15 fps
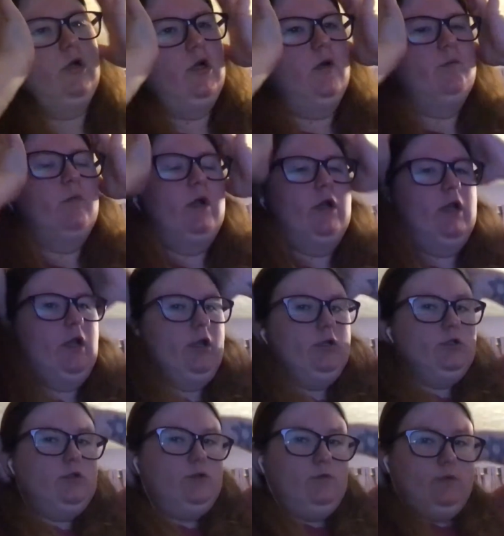uh, Monday
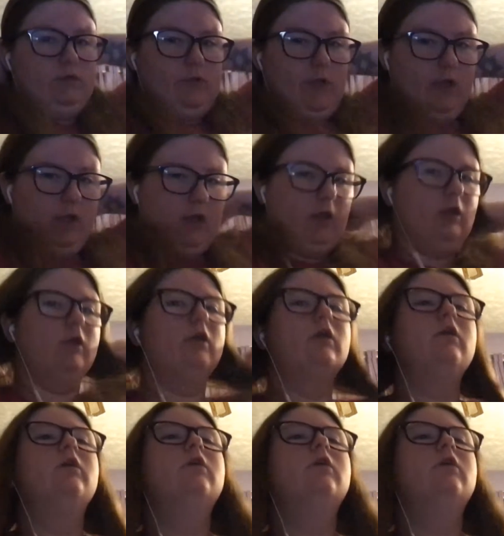and Tuesday.